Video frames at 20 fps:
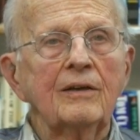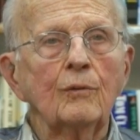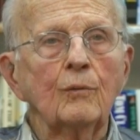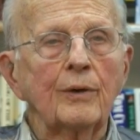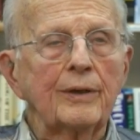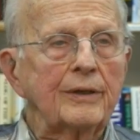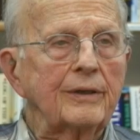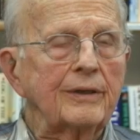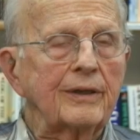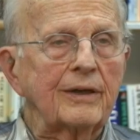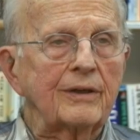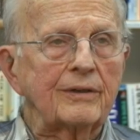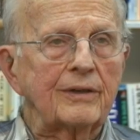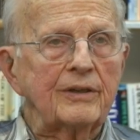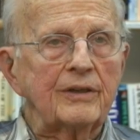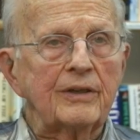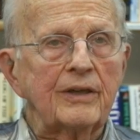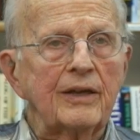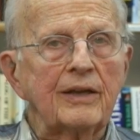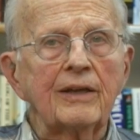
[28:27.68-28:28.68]
one down
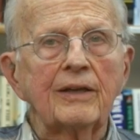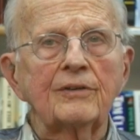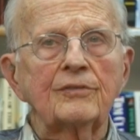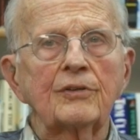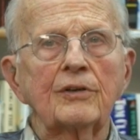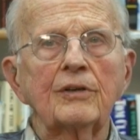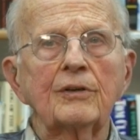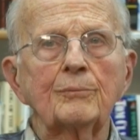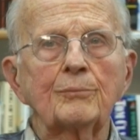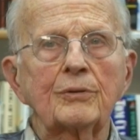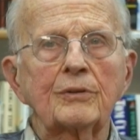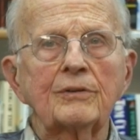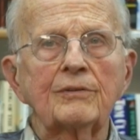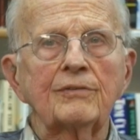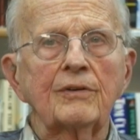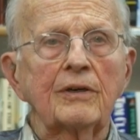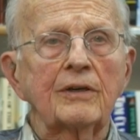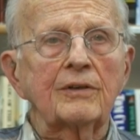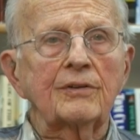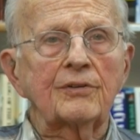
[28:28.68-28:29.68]
in
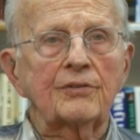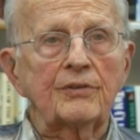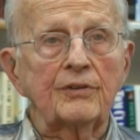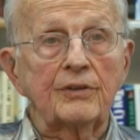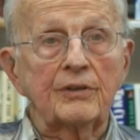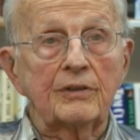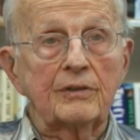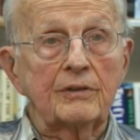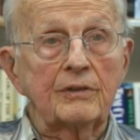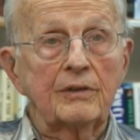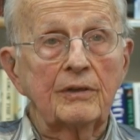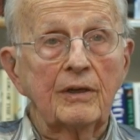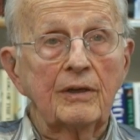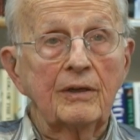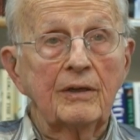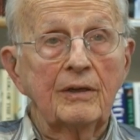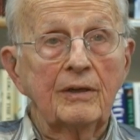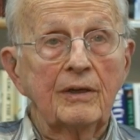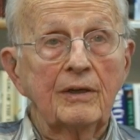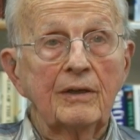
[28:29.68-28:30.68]
Aix-en-Provence near
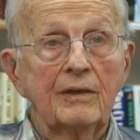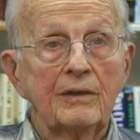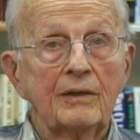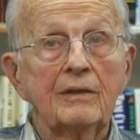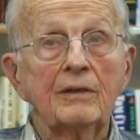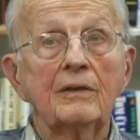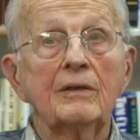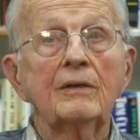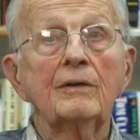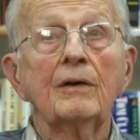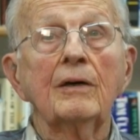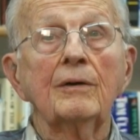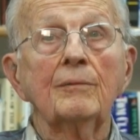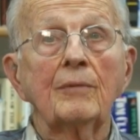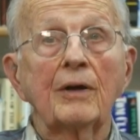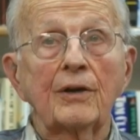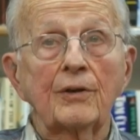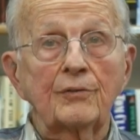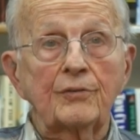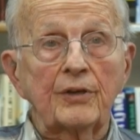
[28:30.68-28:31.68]

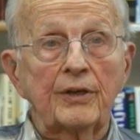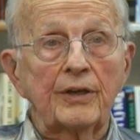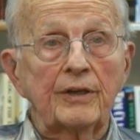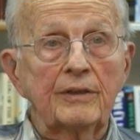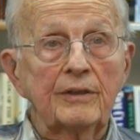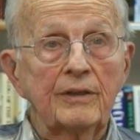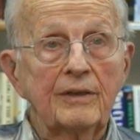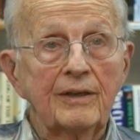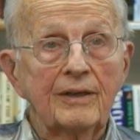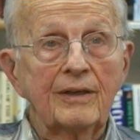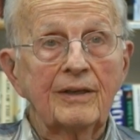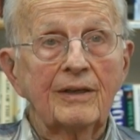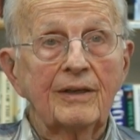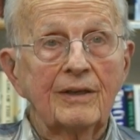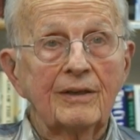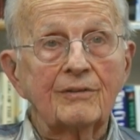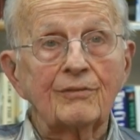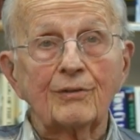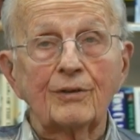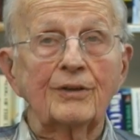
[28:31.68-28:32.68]
Marseille
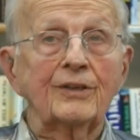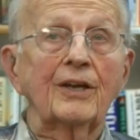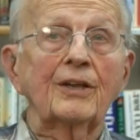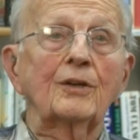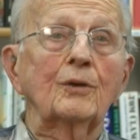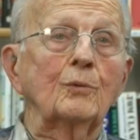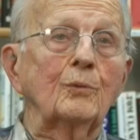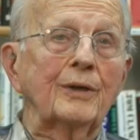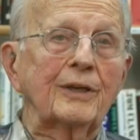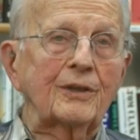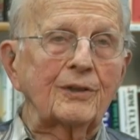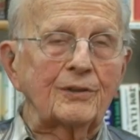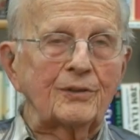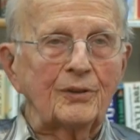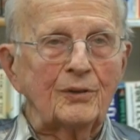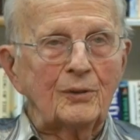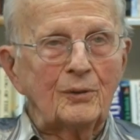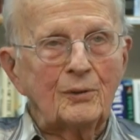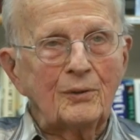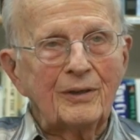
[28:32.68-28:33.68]
for another week or
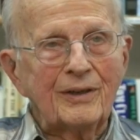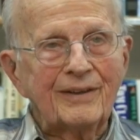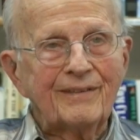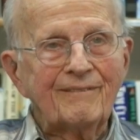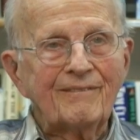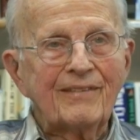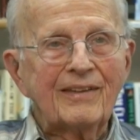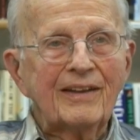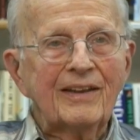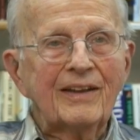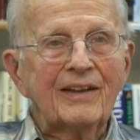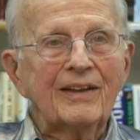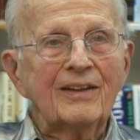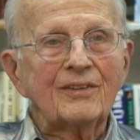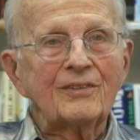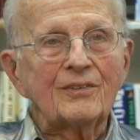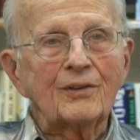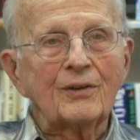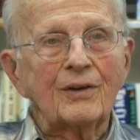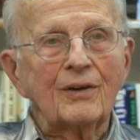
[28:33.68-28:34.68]
two.
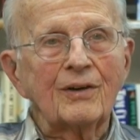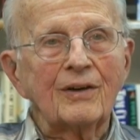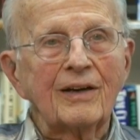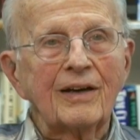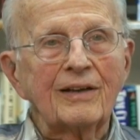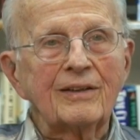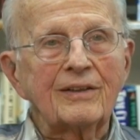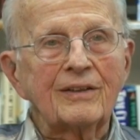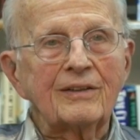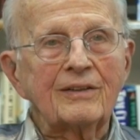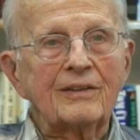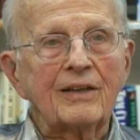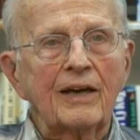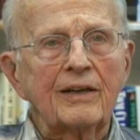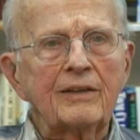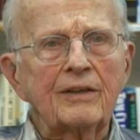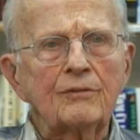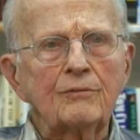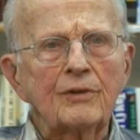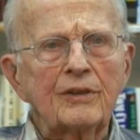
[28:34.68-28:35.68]
So I
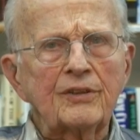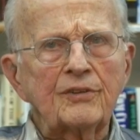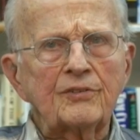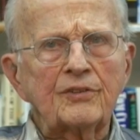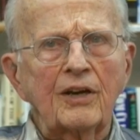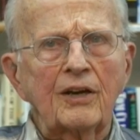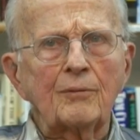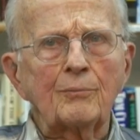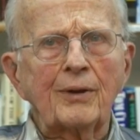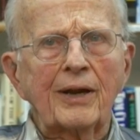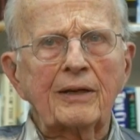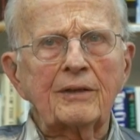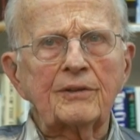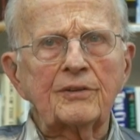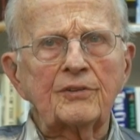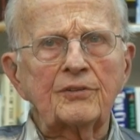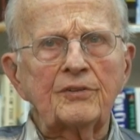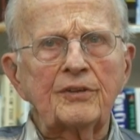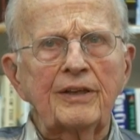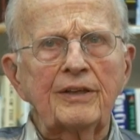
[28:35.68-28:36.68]
didn't really start back to
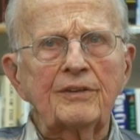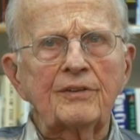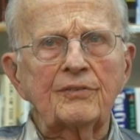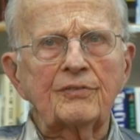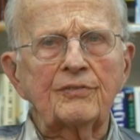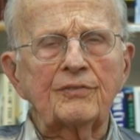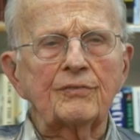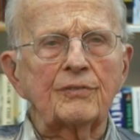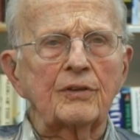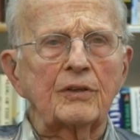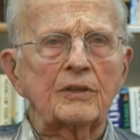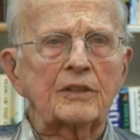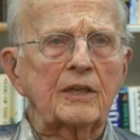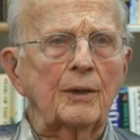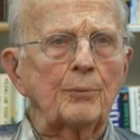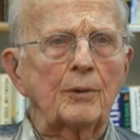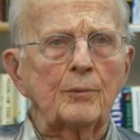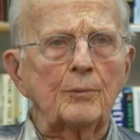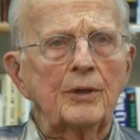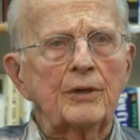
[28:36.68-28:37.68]
the States for a
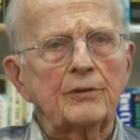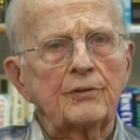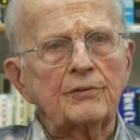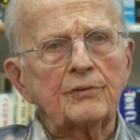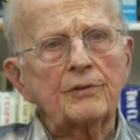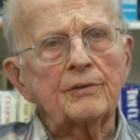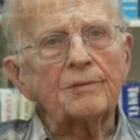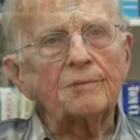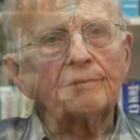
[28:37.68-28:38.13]
couple of months.